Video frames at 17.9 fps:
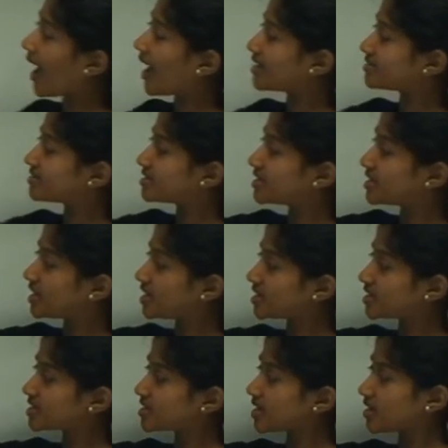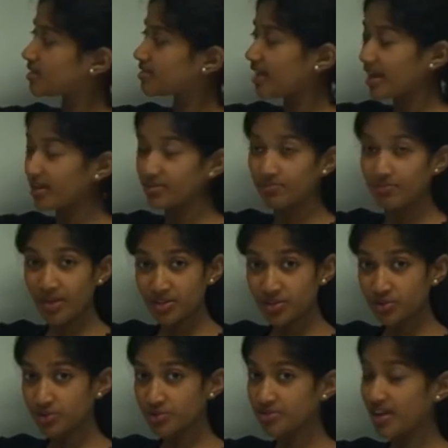And
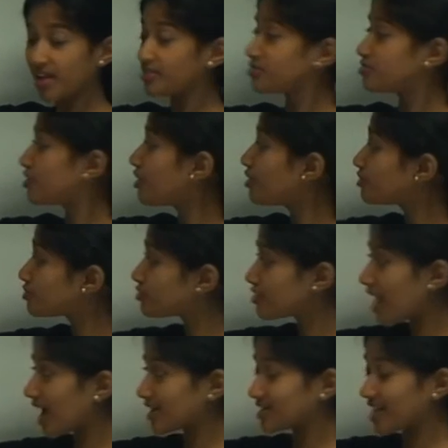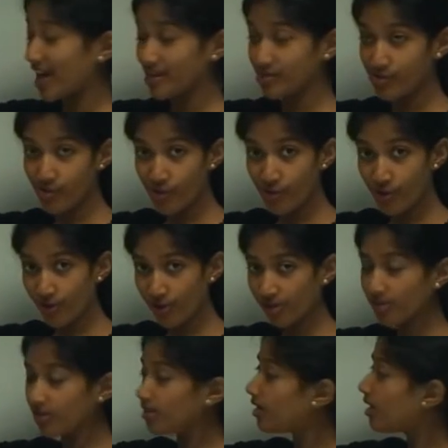metals that don't react at
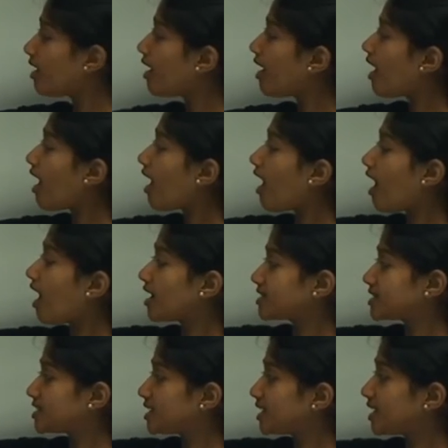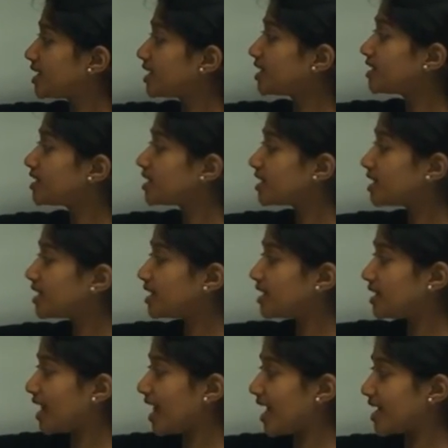all are tin,
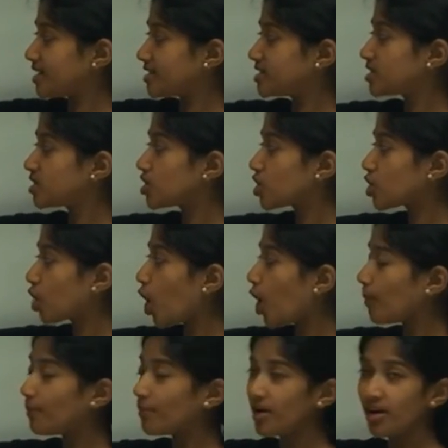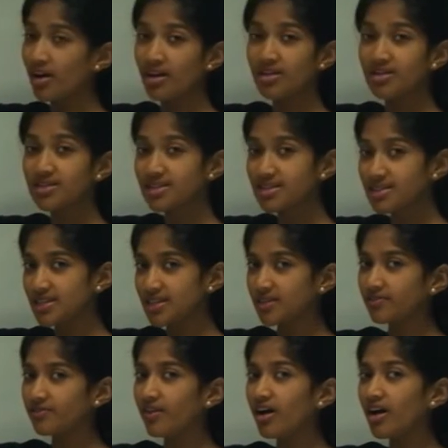lead, copper,
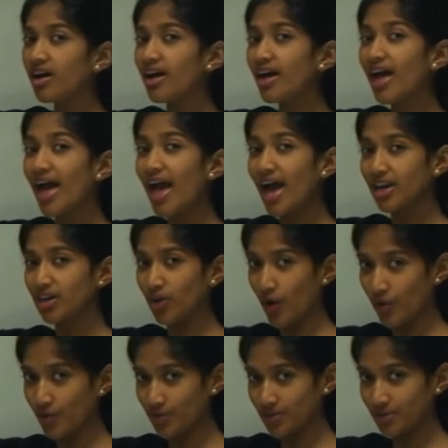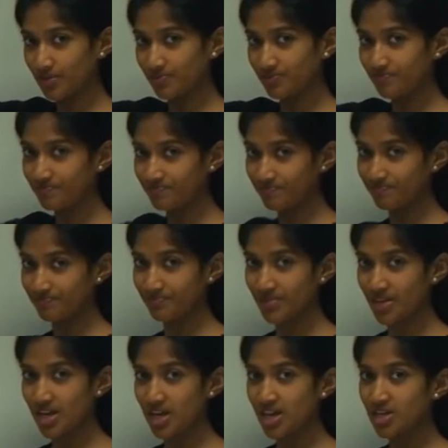silver and gold.
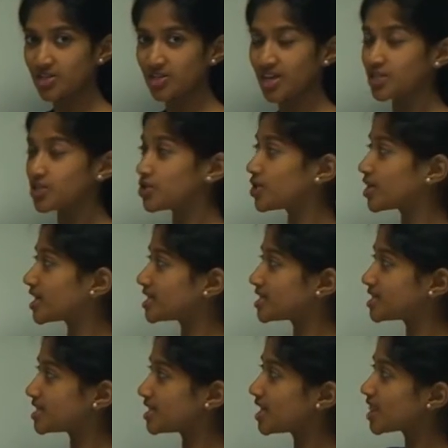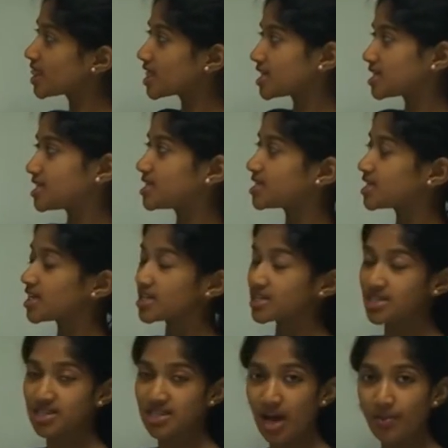So as you can see, this is
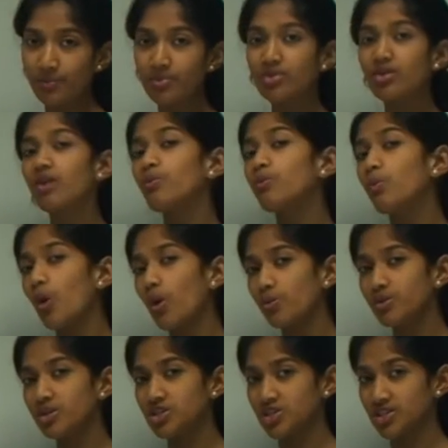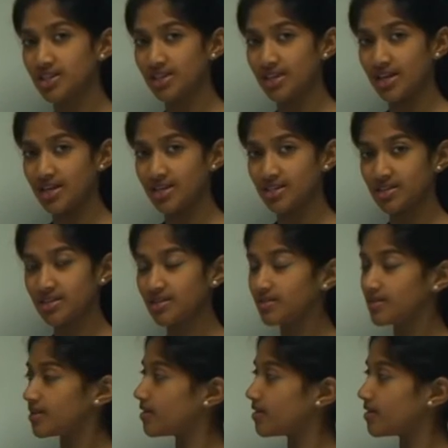a summary of what we just learned.